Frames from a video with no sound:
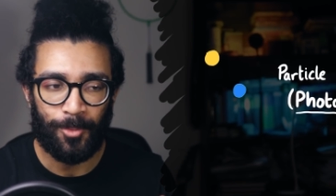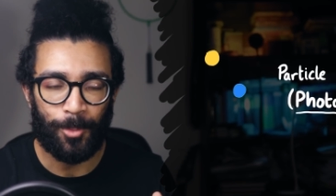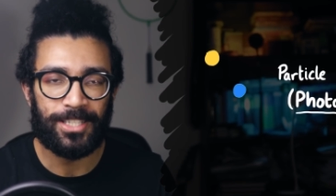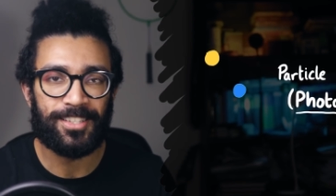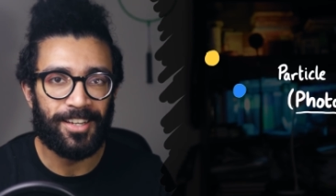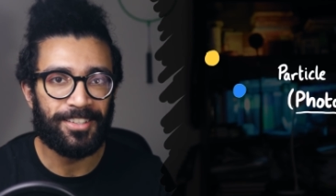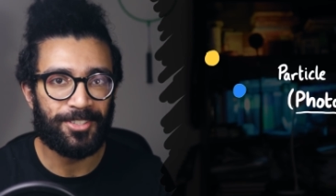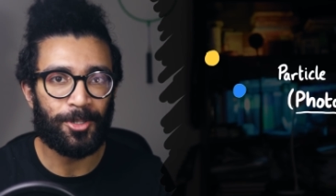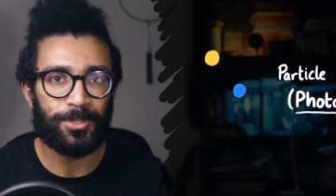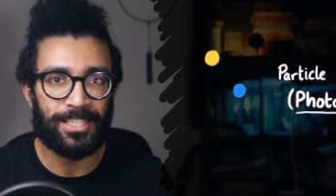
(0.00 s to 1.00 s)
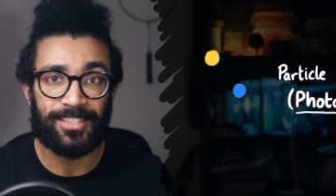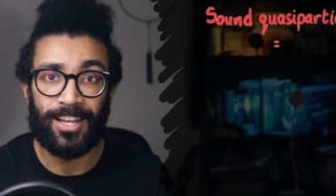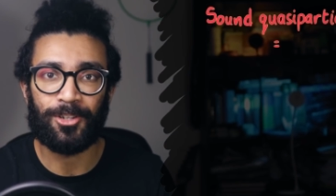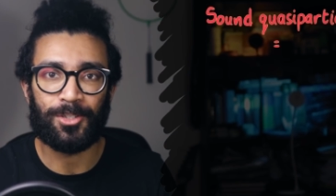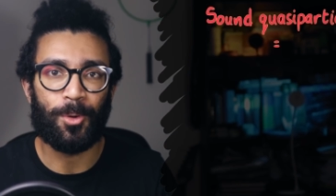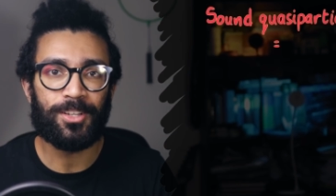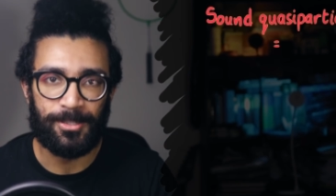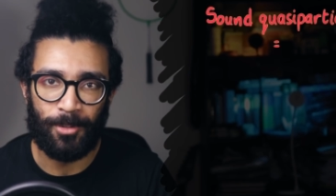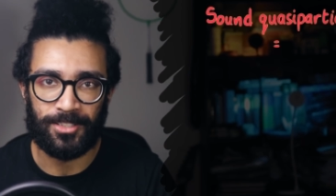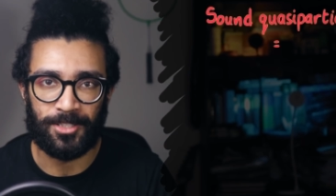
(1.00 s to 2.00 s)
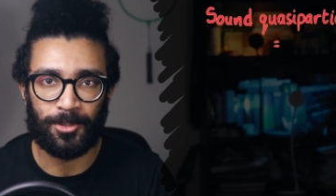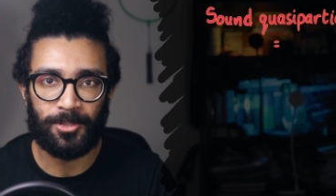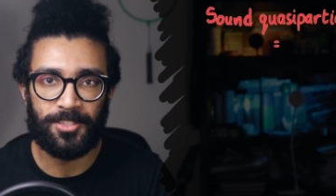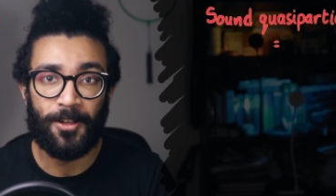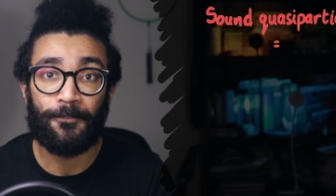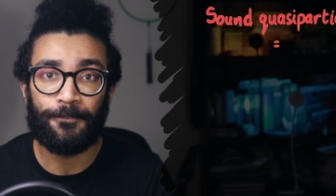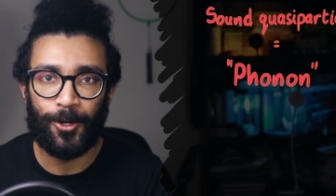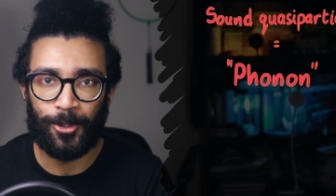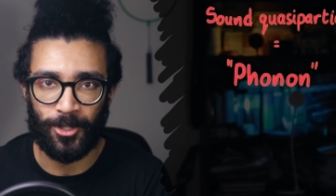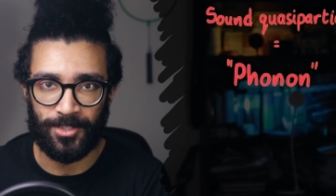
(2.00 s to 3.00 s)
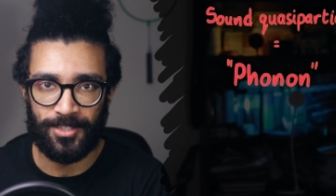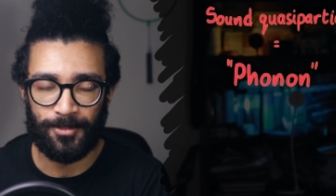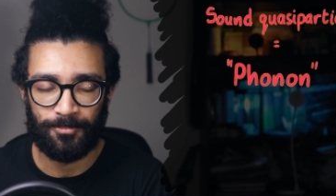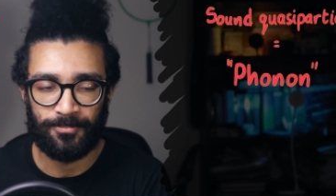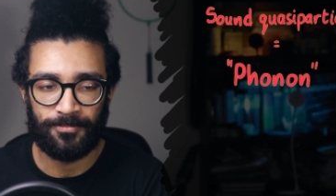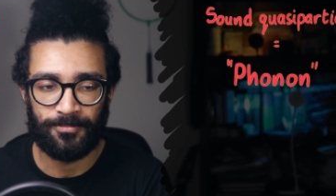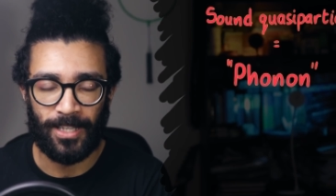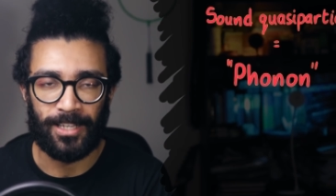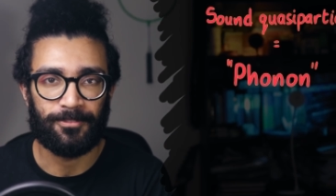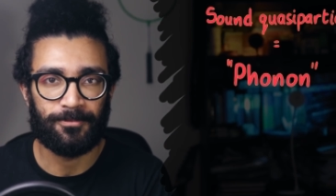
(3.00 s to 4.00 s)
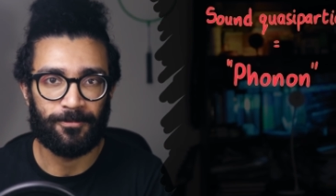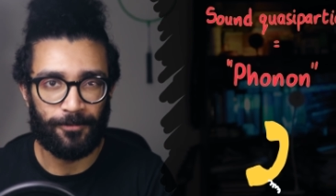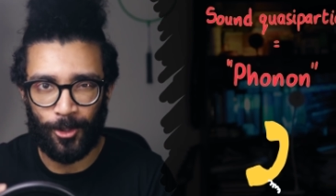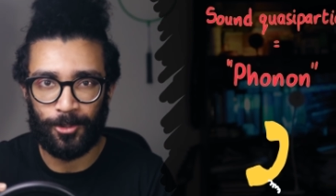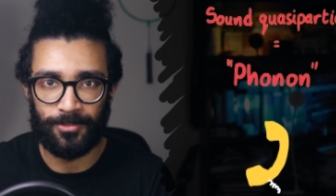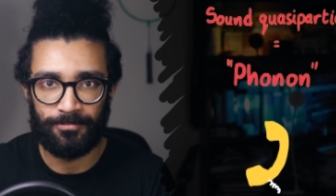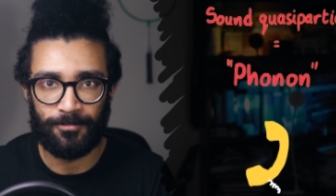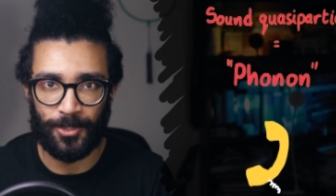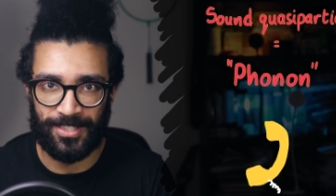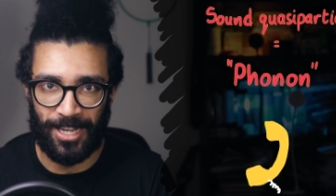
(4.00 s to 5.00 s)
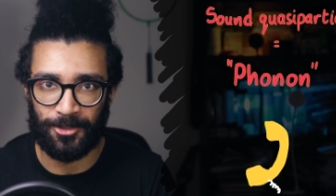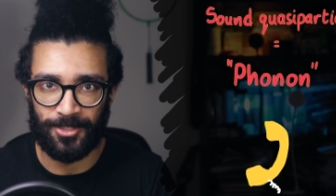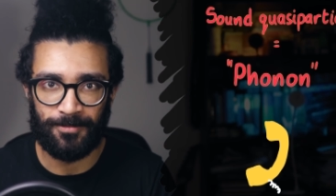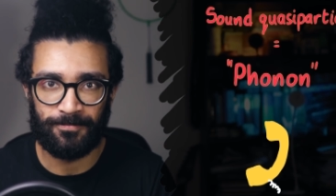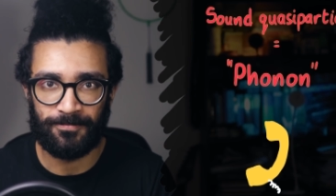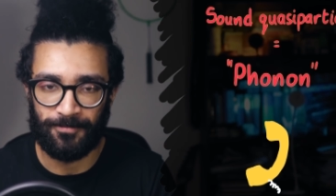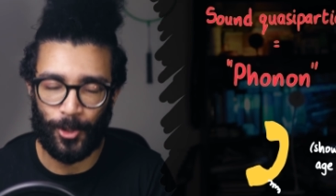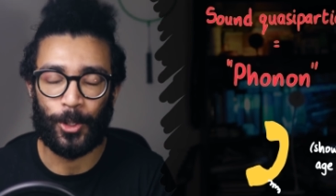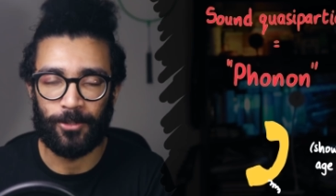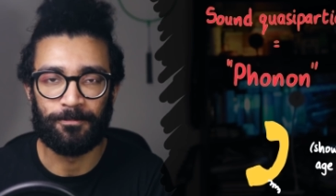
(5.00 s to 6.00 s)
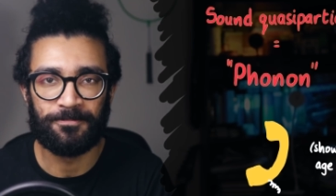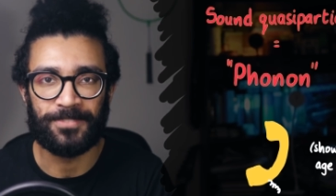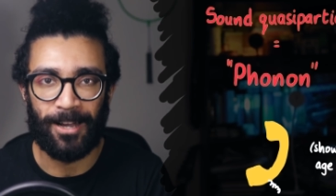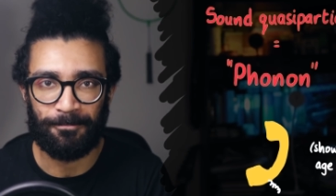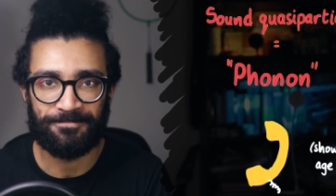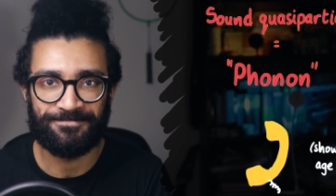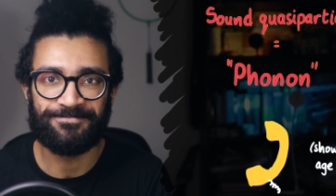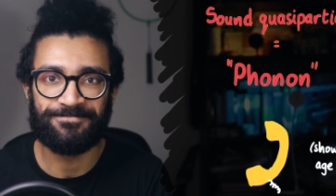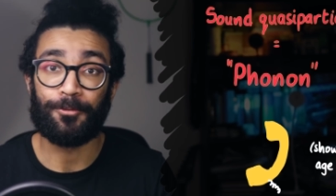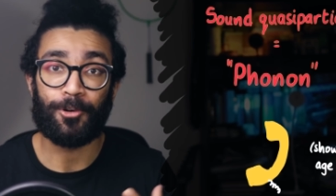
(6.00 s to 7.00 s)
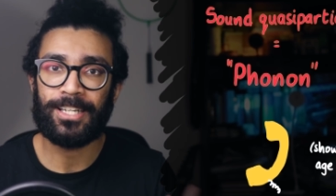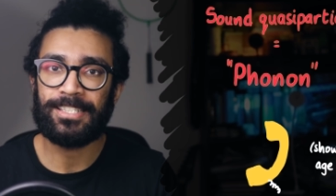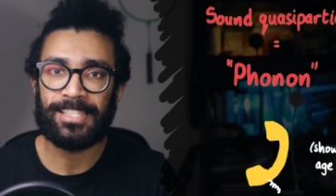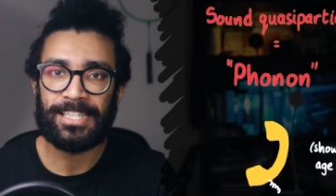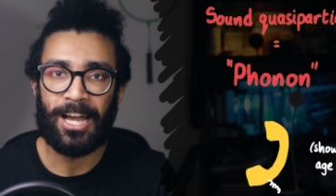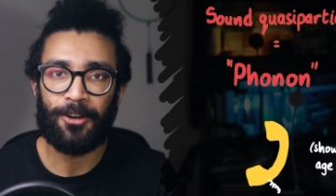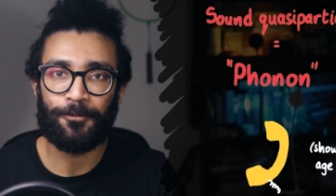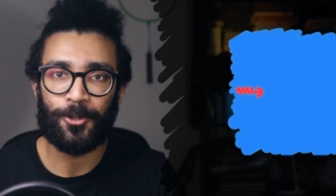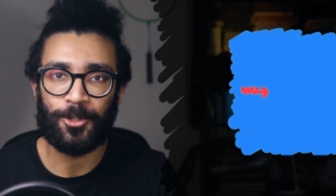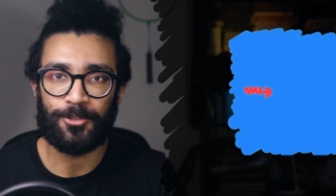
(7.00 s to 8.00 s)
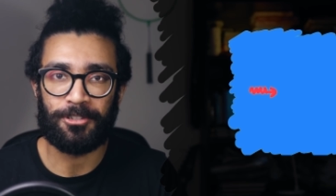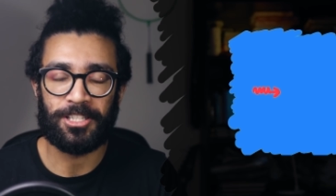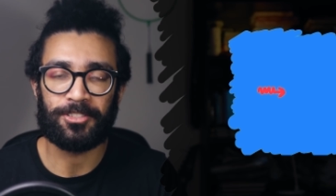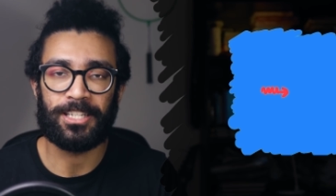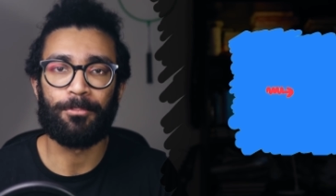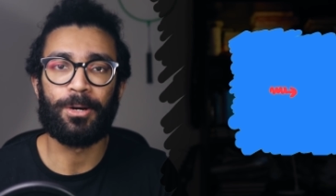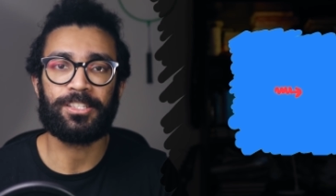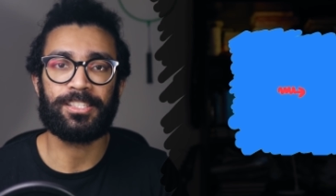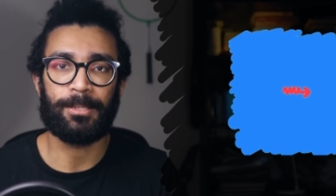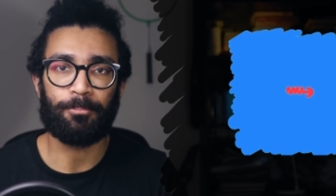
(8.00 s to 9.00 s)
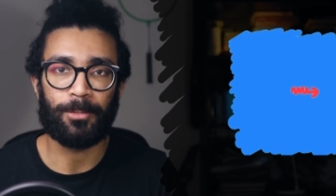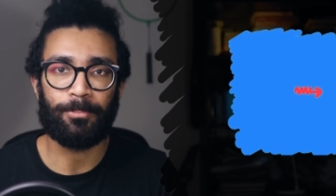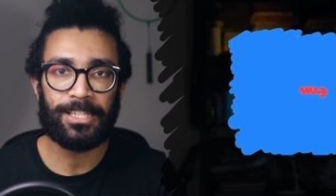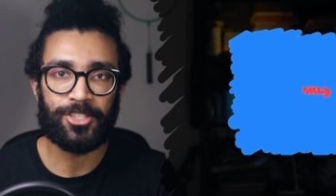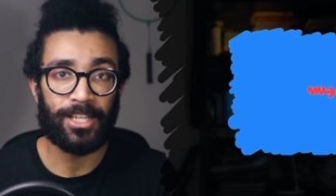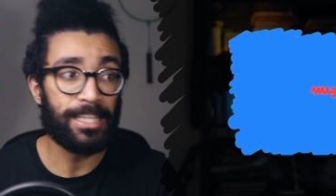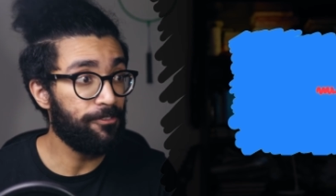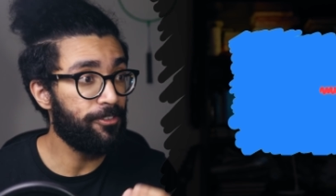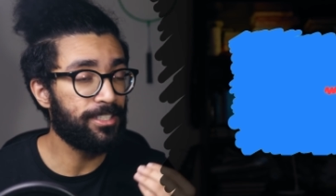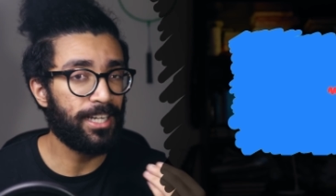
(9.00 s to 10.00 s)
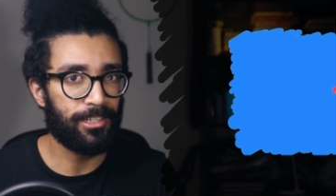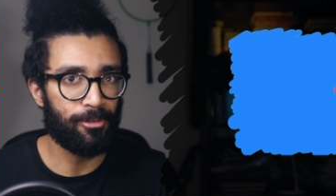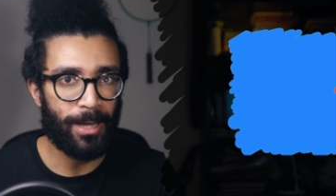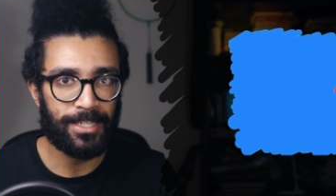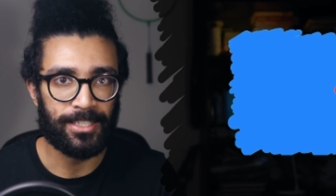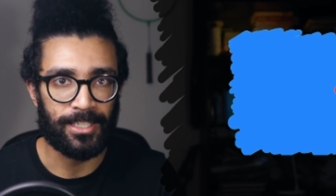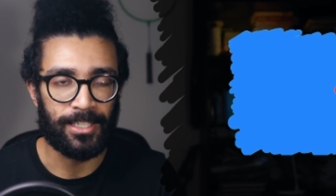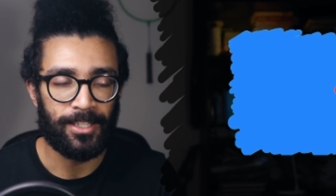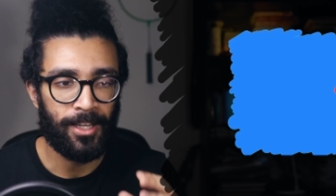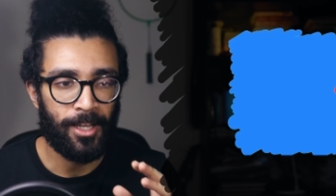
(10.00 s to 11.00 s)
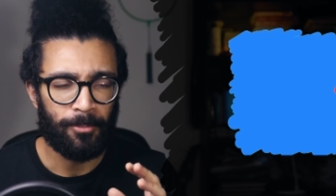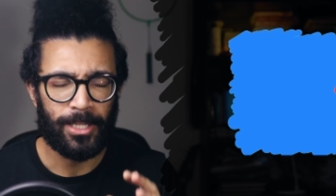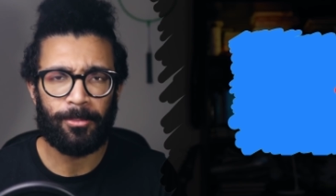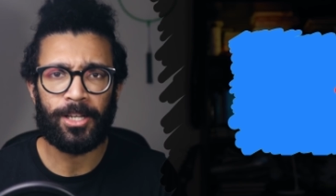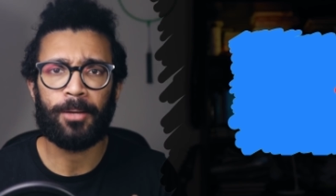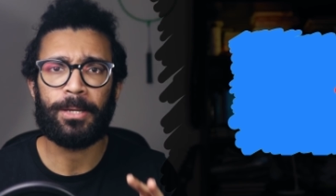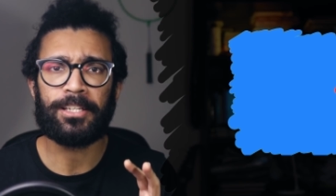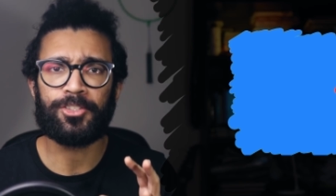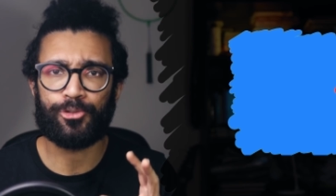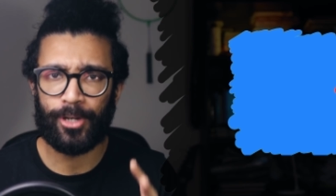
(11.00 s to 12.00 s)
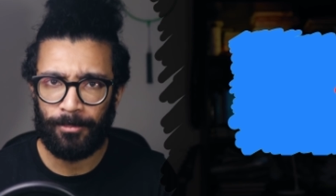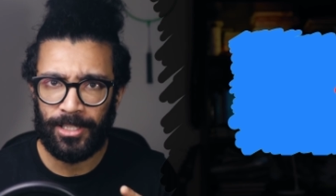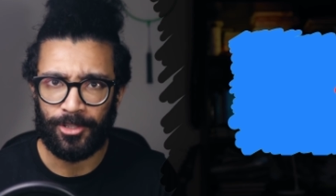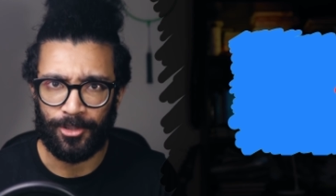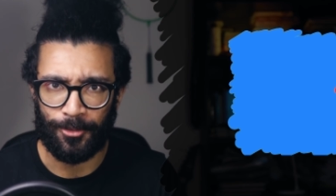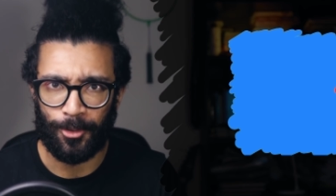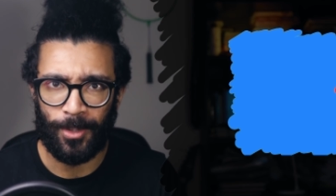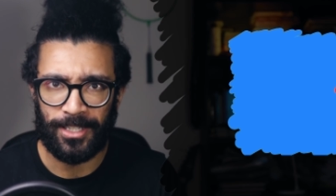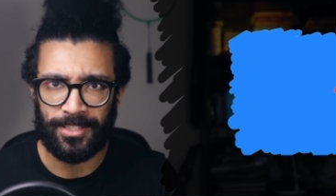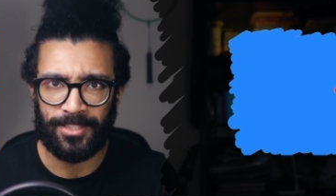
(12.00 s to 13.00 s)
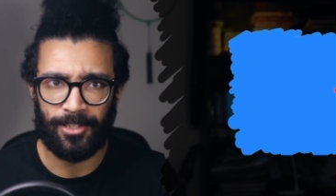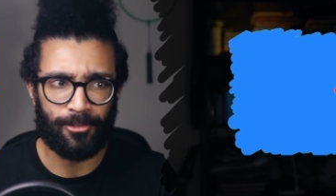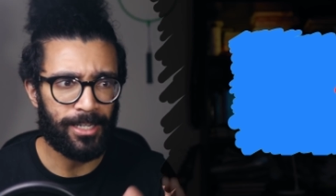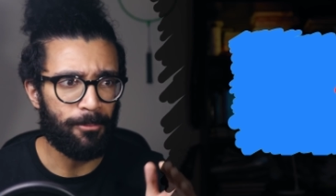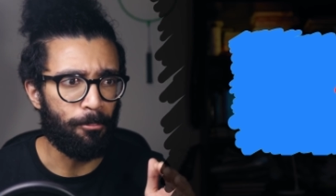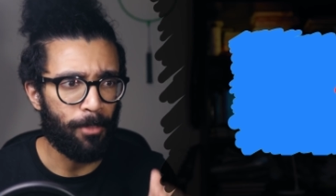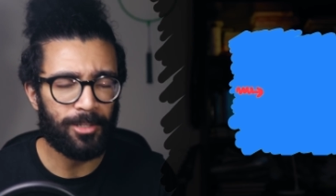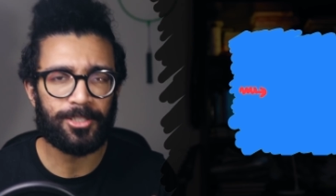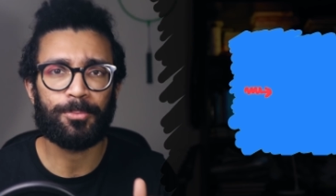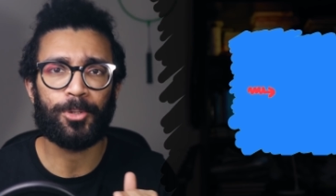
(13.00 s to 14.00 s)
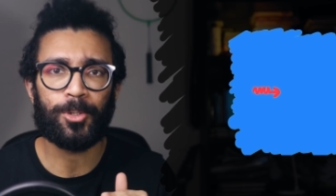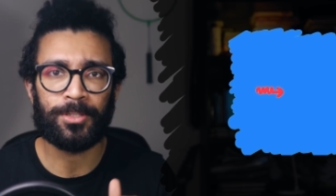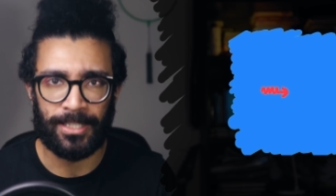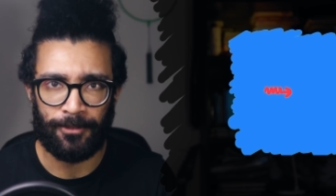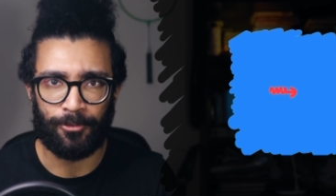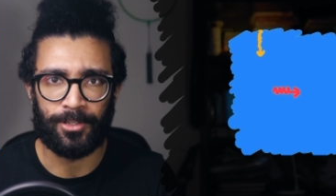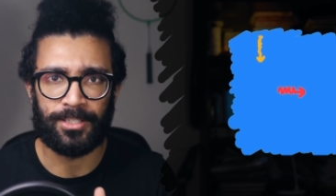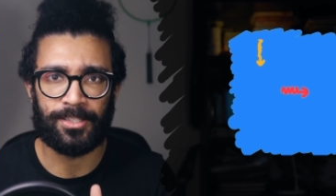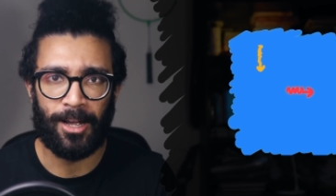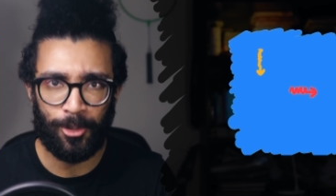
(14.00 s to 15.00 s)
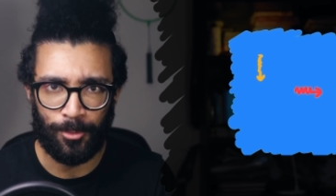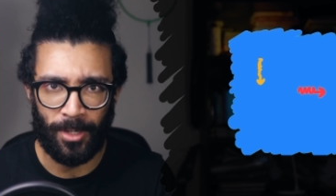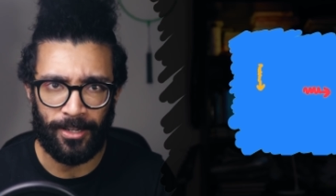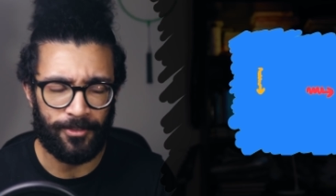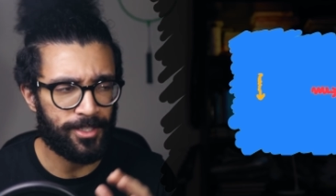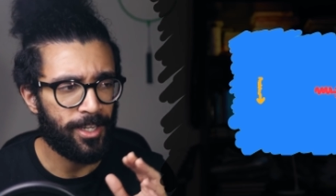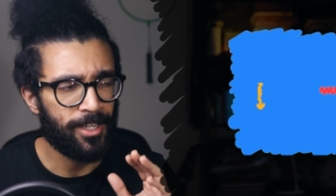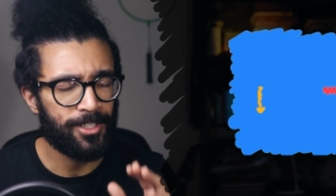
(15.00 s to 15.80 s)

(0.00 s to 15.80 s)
Well, we decided to call these sound quasi-particles phonons. Like phone for sound, phonon. We've already seen how phonons result in a much simpler picture, even diagrammatically, but they become extremely useful when considering multiple different sound waves